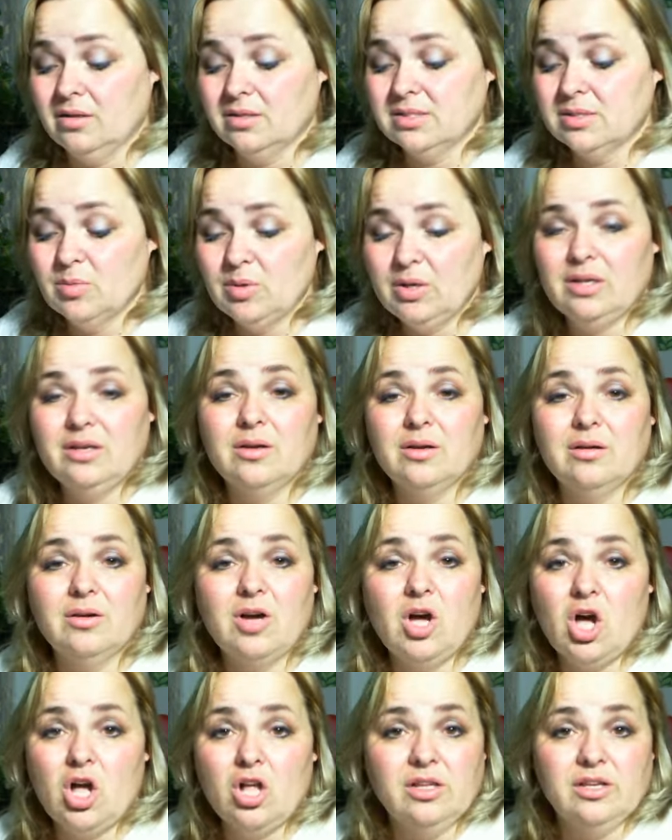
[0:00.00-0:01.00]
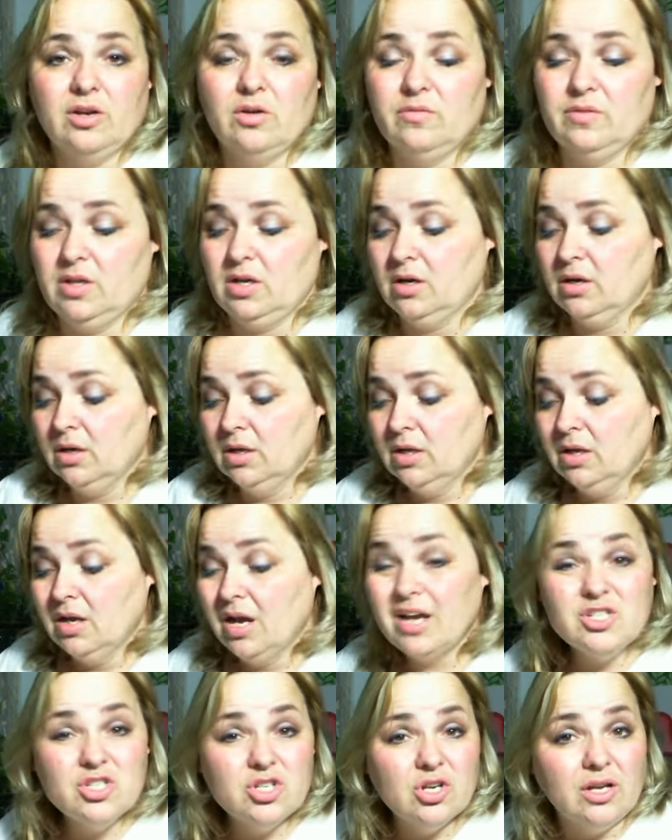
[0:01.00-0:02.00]
somebody to haul it over there.
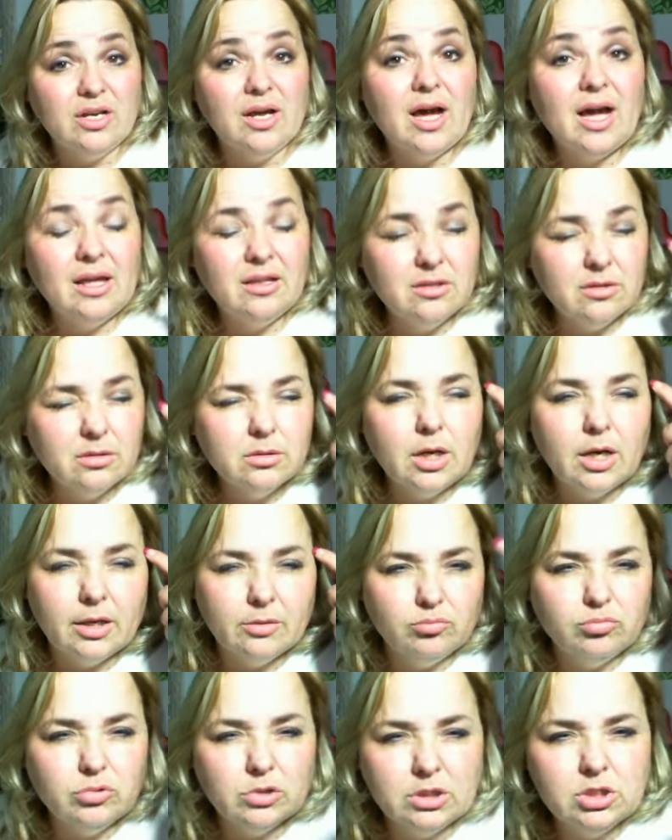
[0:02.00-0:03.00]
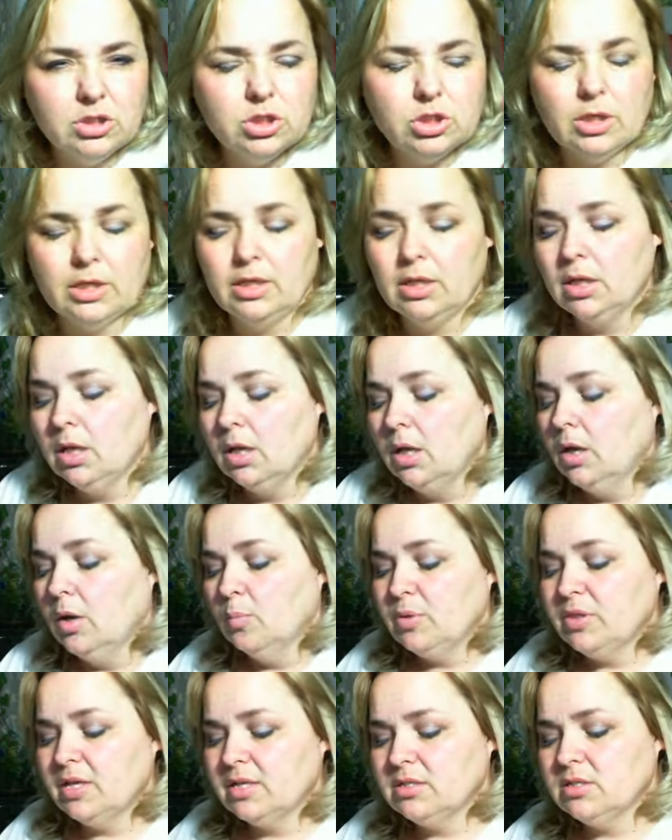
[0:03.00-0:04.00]
I should. I really should.
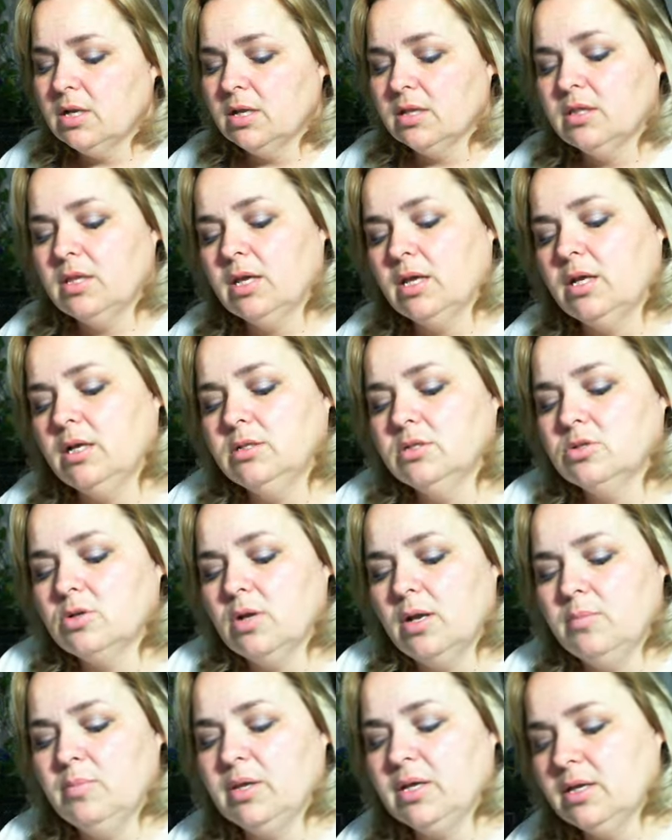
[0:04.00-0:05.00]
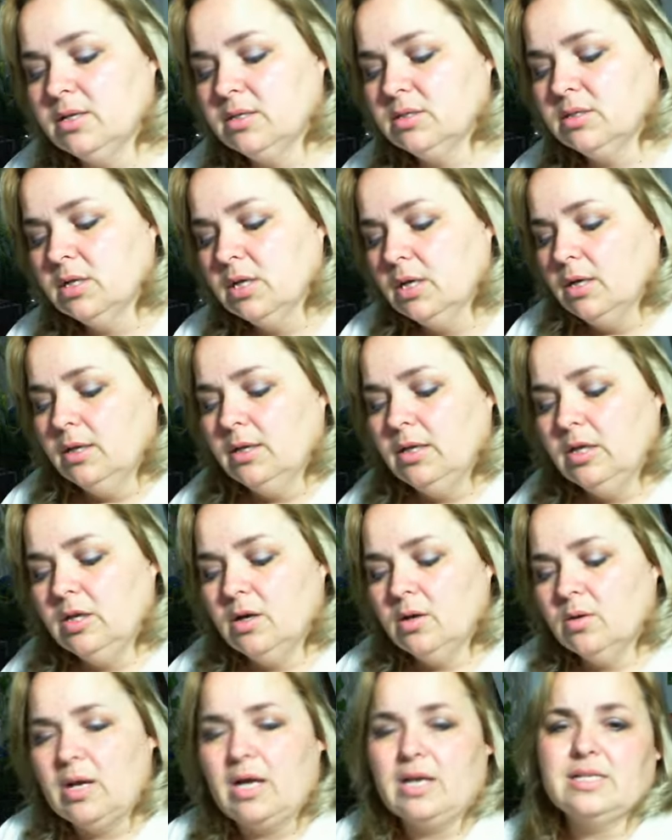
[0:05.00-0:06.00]
But that's not thinking straight because, you
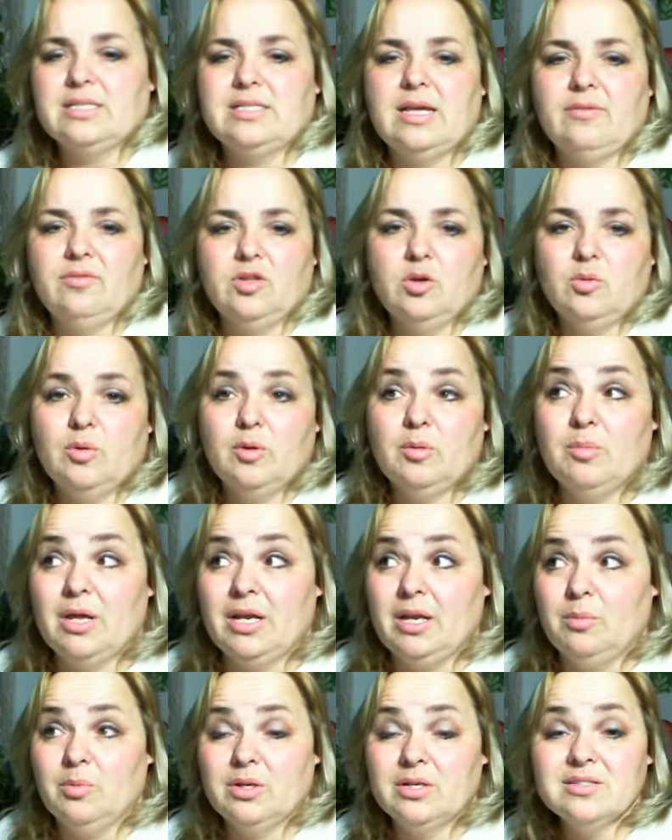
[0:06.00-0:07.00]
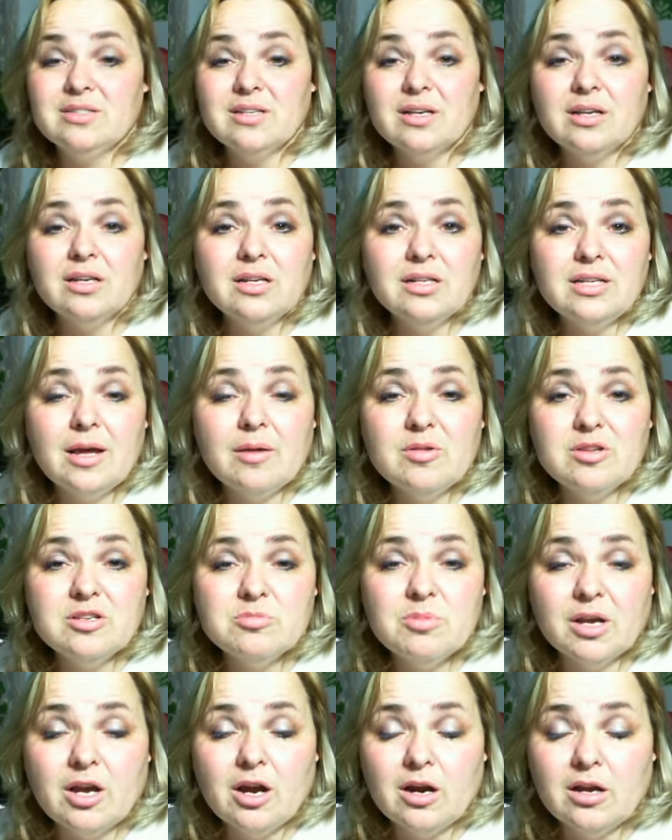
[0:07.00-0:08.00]
know, got to save a little bit of money. But is it going to
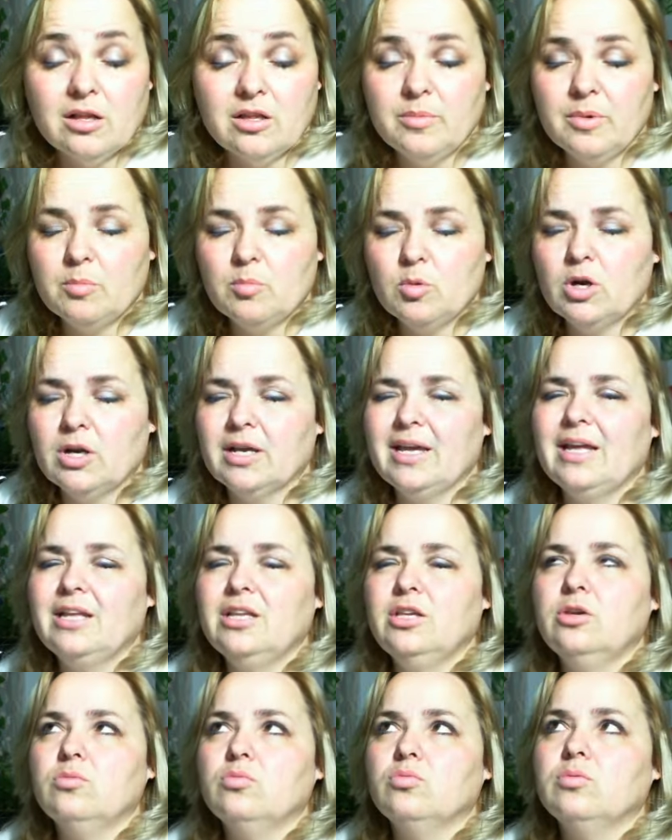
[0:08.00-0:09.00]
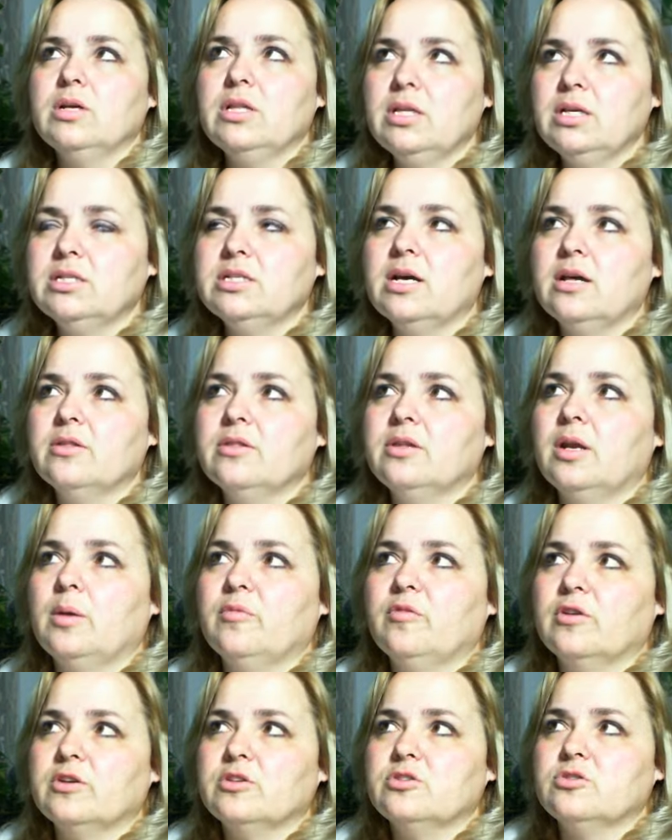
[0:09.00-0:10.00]
damage my car a little bit more? Can you really tell that
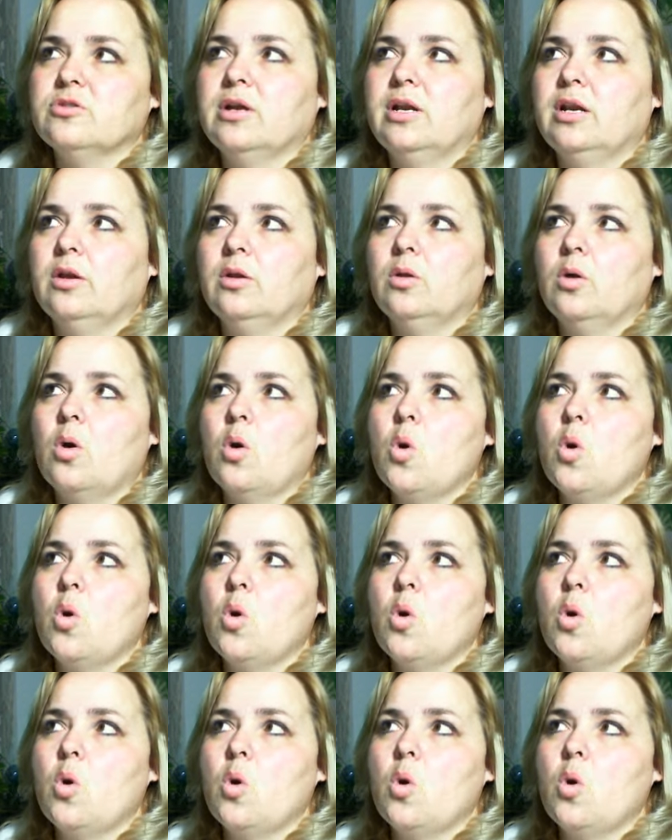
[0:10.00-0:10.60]
I'm frustrated?